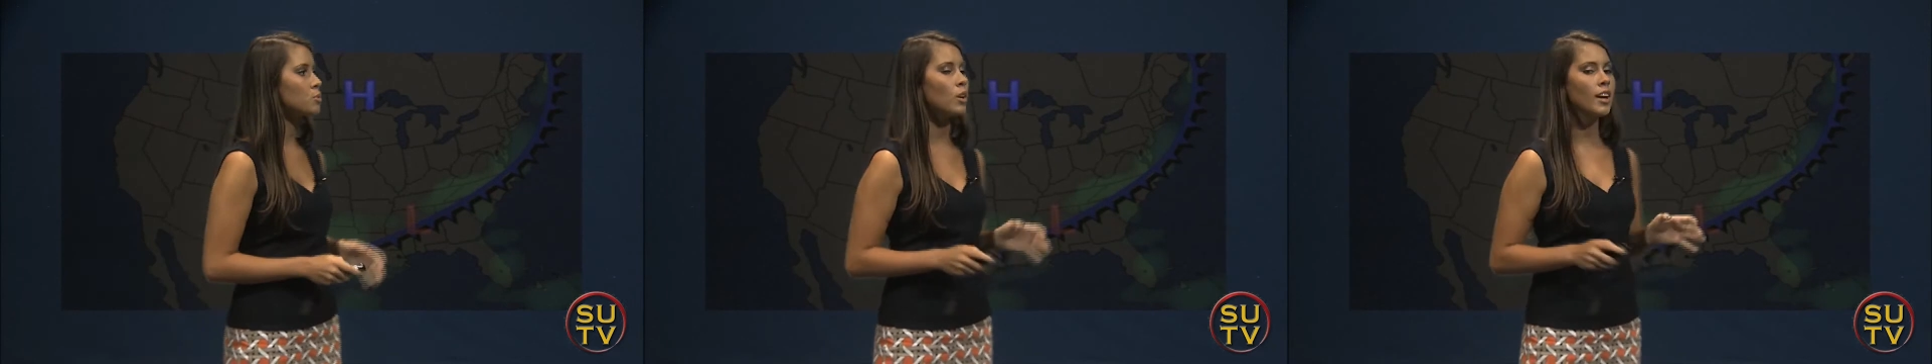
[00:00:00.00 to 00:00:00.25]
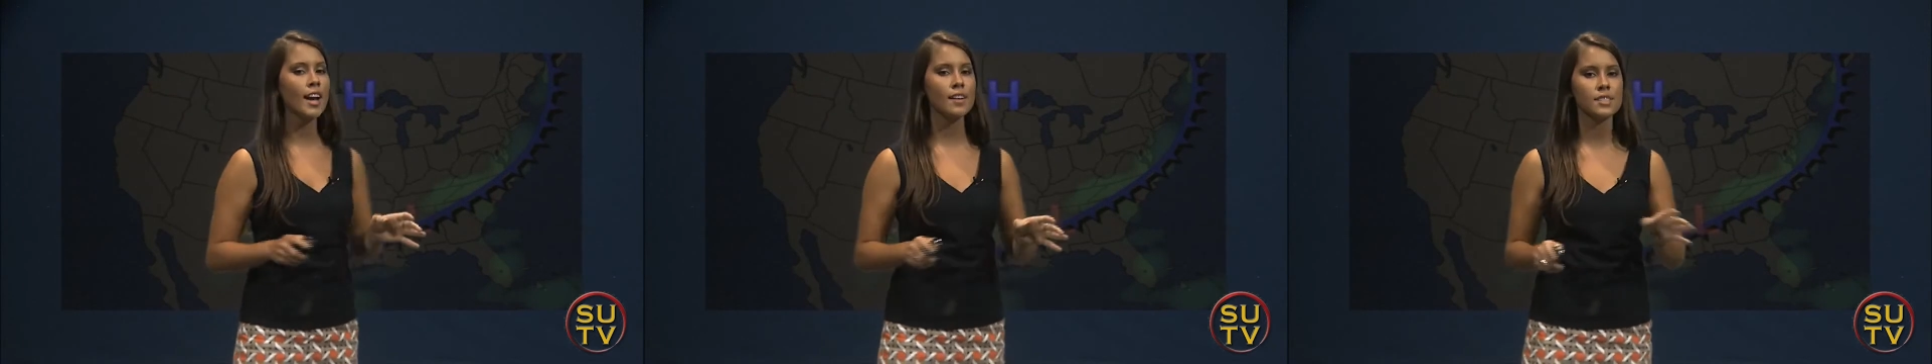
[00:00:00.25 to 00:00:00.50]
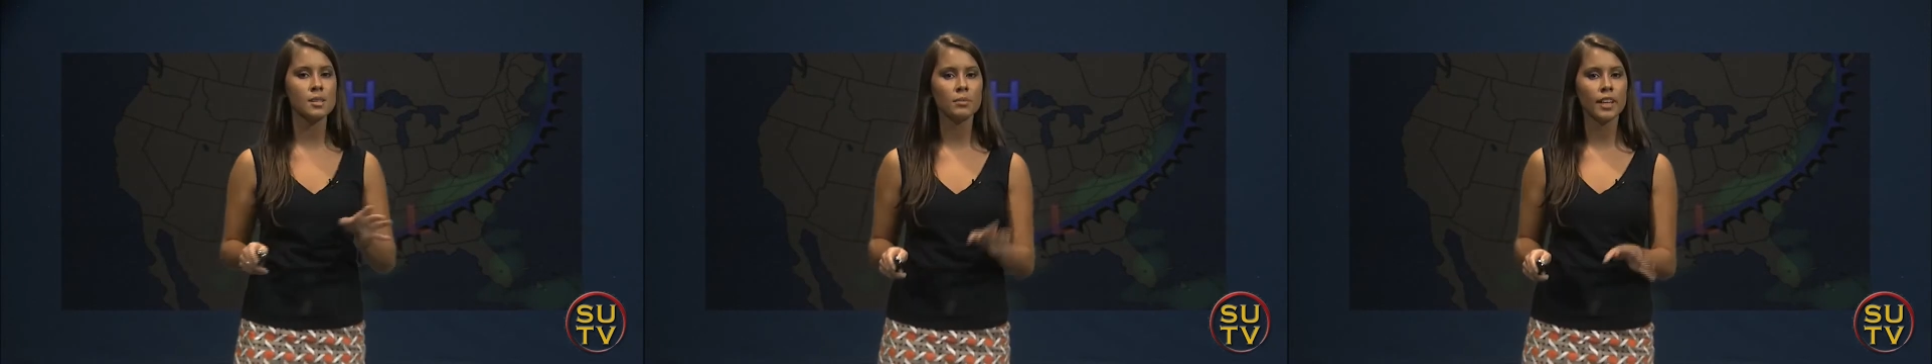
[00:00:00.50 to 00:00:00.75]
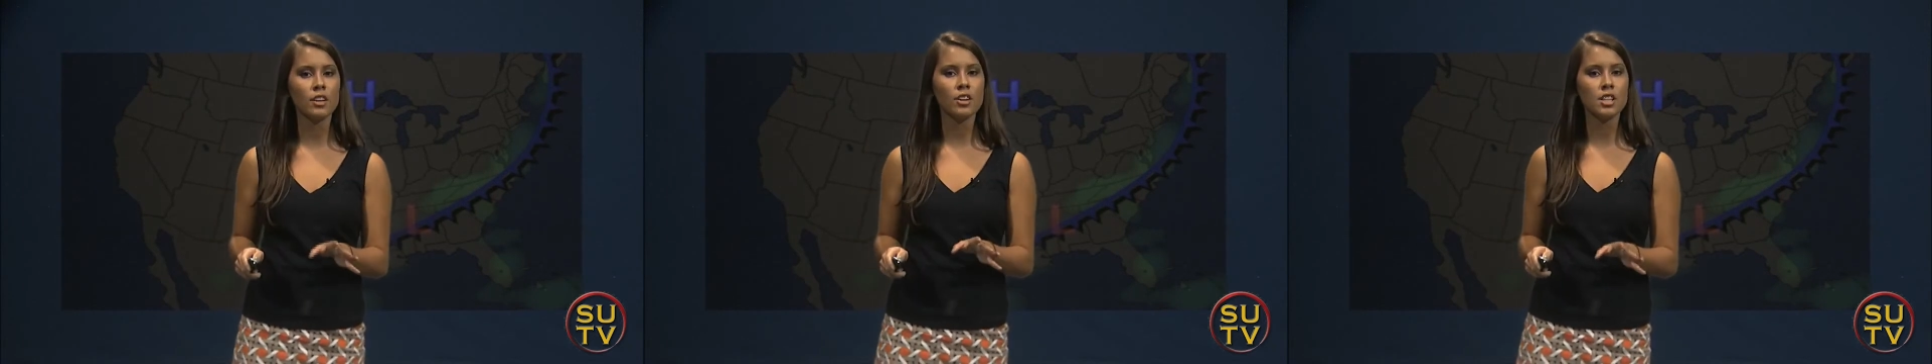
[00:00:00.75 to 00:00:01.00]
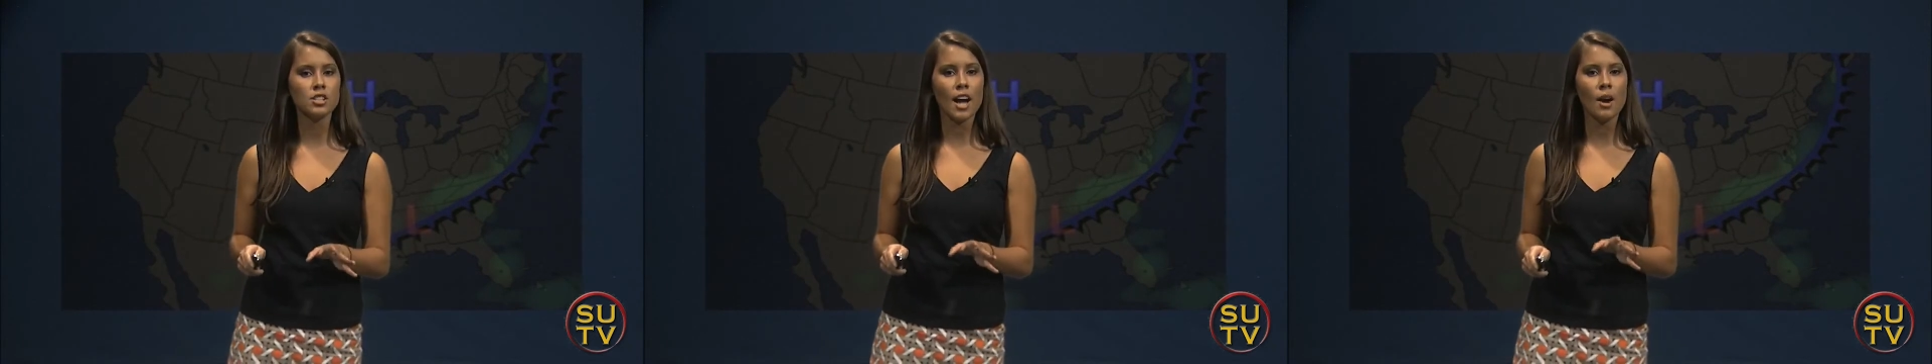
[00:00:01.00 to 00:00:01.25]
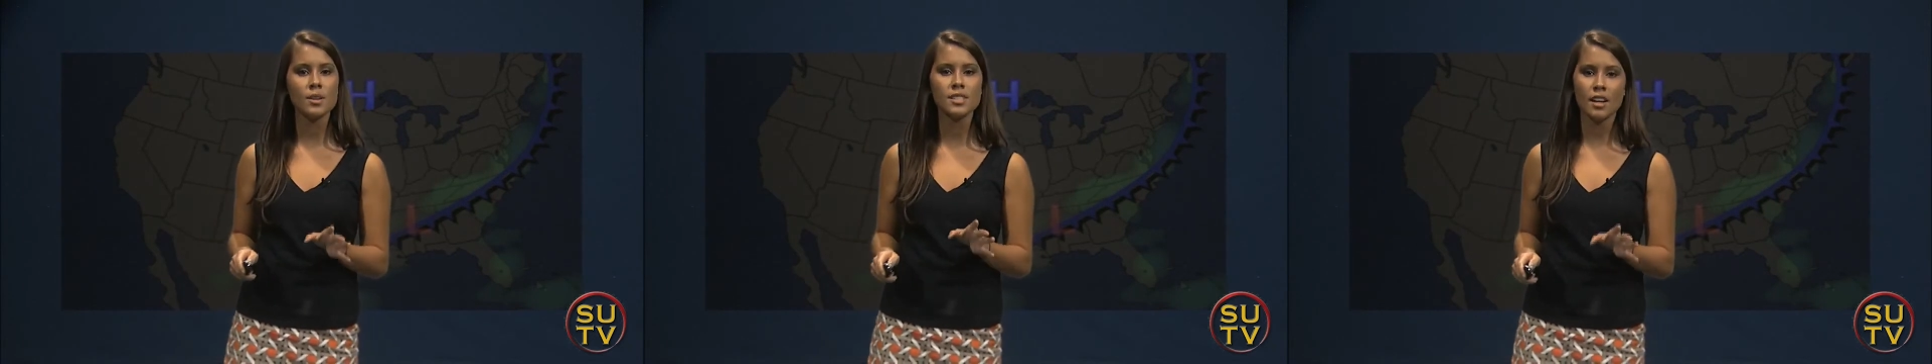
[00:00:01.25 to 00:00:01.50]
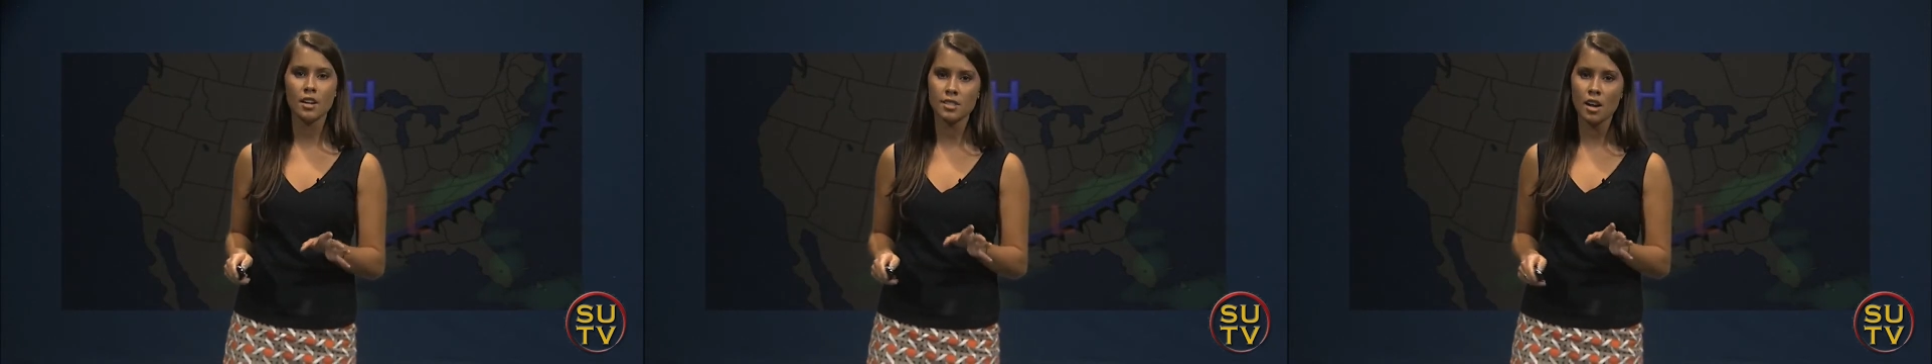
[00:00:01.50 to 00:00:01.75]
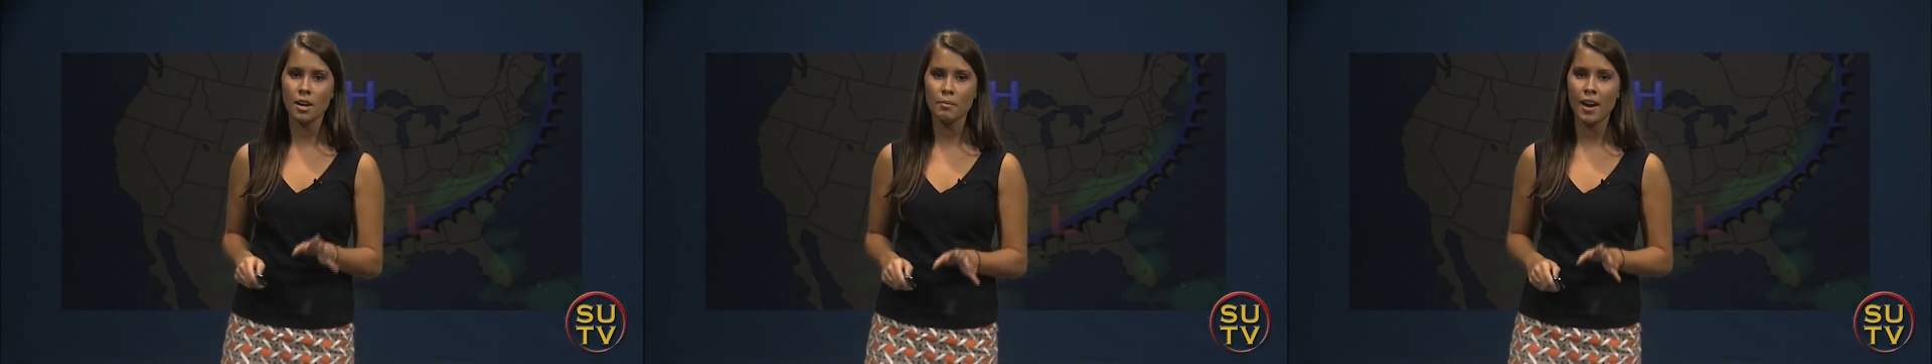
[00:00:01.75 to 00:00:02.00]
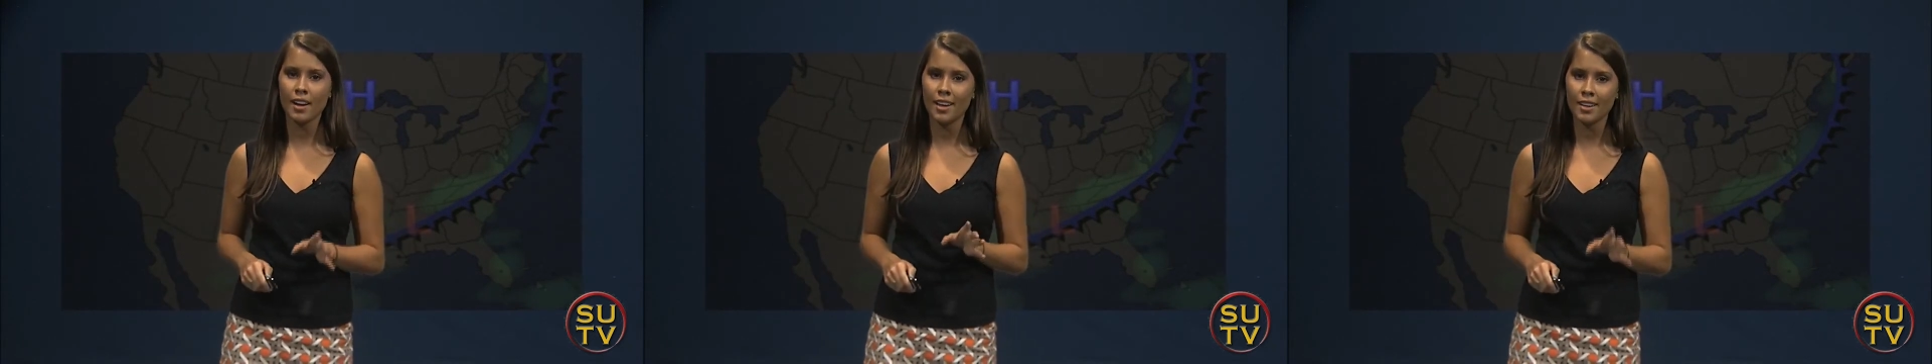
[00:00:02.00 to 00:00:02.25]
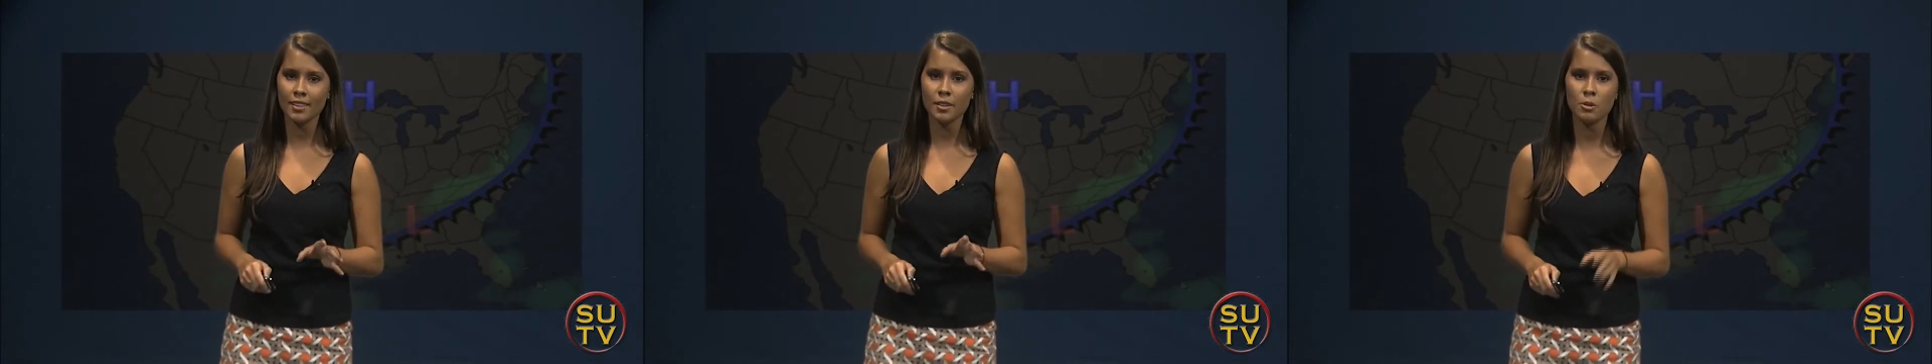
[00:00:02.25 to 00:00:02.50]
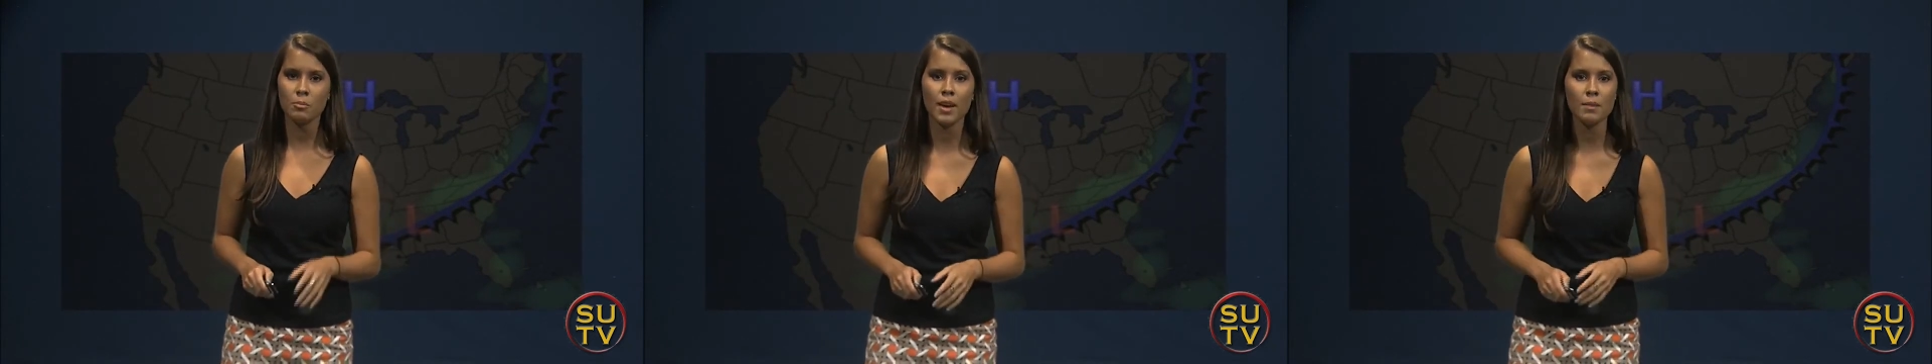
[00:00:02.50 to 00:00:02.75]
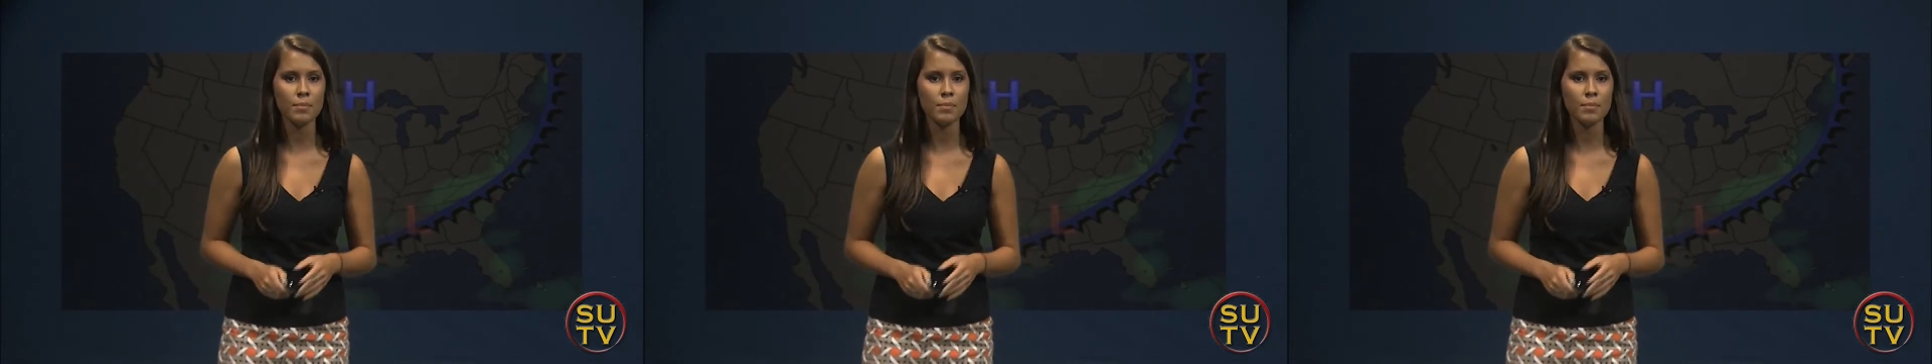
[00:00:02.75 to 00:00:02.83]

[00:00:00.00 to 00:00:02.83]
We're going to have some lingering showers that I'll talk about in a little bit,